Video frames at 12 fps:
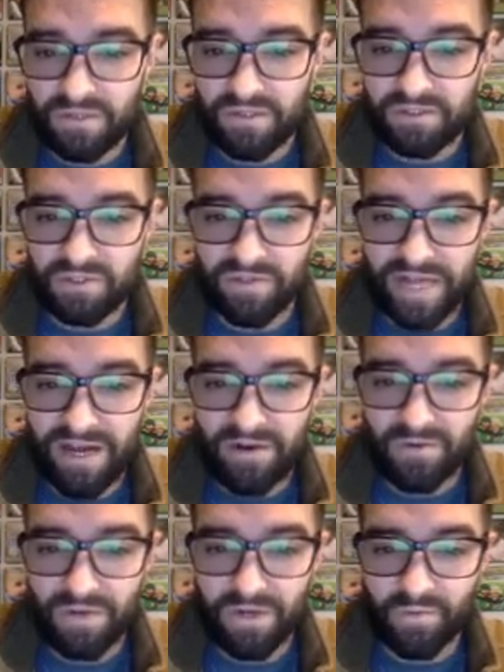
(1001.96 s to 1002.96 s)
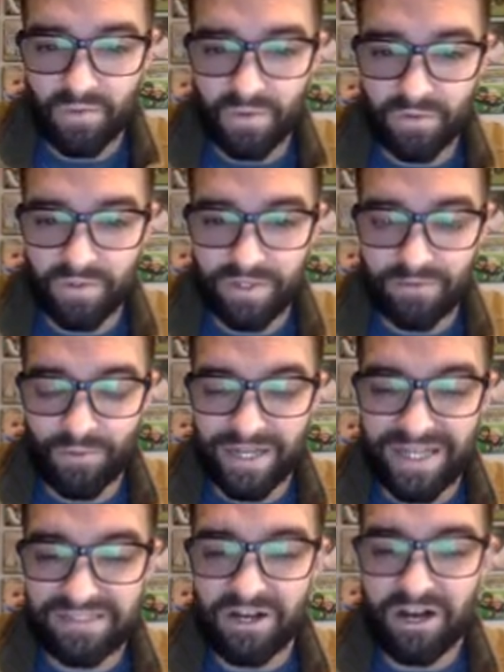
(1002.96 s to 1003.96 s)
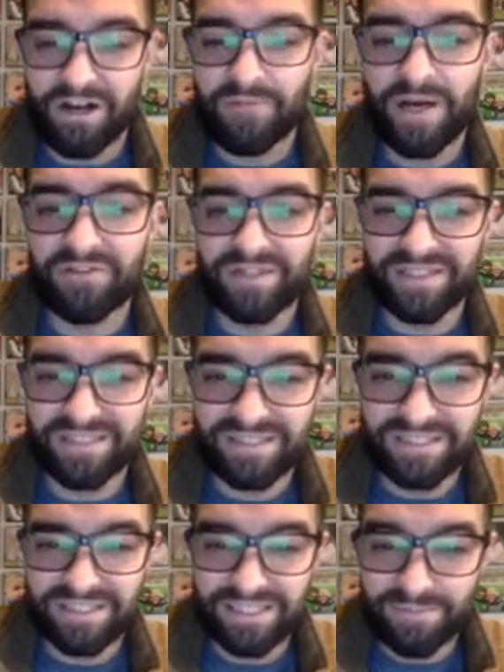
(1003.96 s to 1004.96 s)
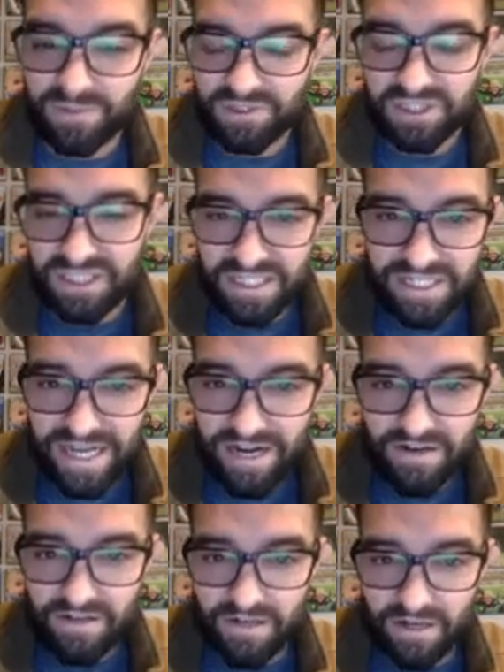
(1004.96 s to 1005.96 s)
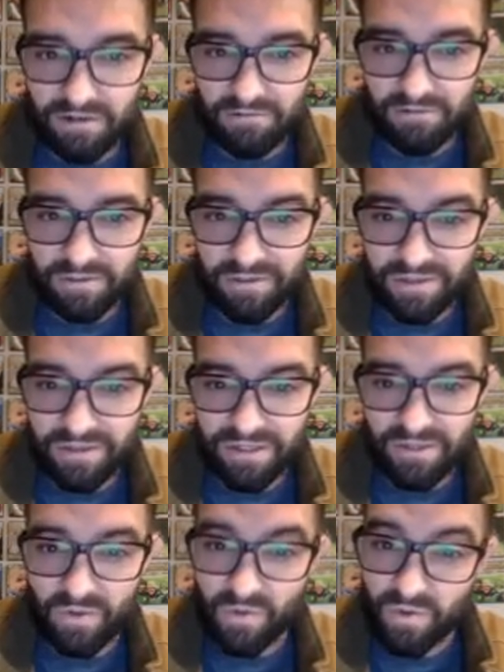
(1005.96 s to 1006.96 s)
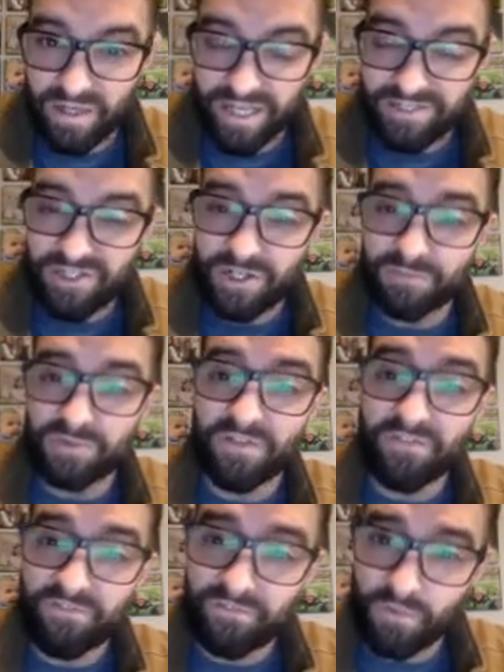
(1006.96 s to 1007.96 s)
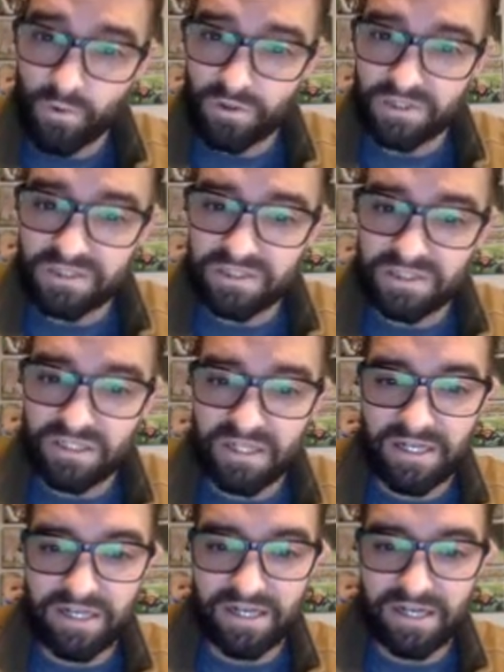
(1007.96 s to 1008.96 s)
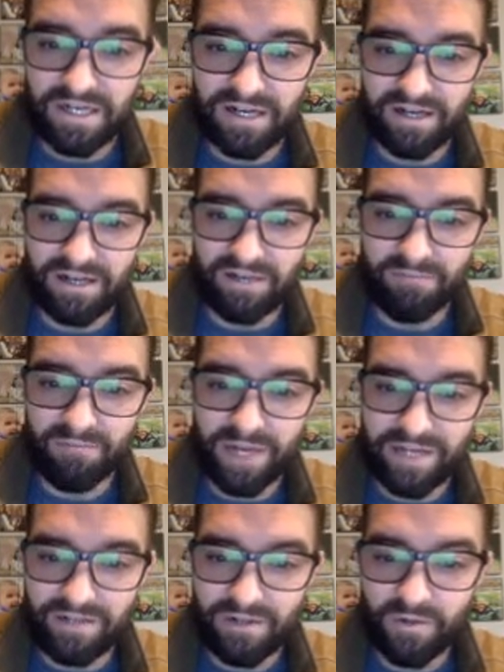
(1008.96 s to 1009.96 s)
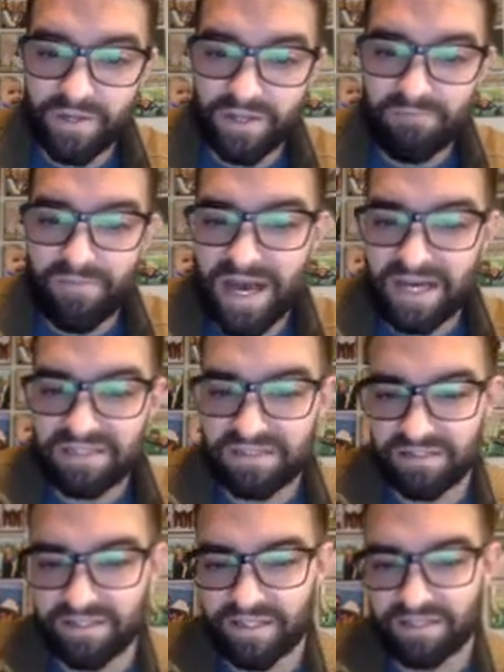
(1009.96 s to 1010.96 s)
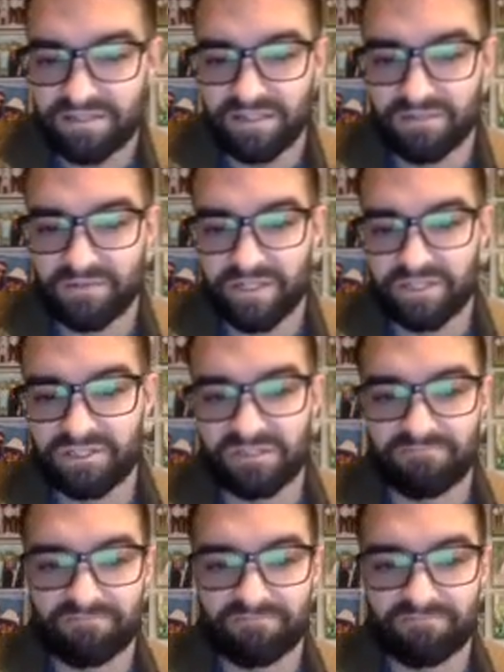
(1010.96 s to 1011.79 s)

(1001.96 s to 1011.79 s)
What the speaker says: So now we can talk about the similar scenario in terms of force by knowing the mass and the acceleration.